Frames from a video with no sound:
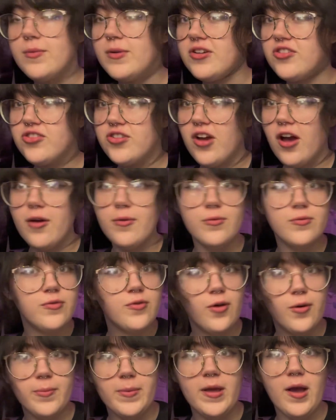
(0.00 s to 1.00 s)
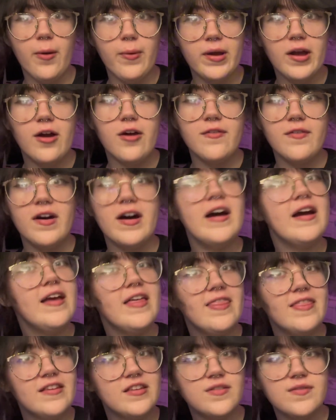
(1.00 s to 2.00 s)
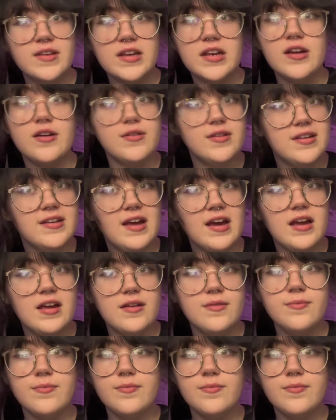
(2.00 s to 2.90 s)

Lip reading: which I will not be going over in this video today.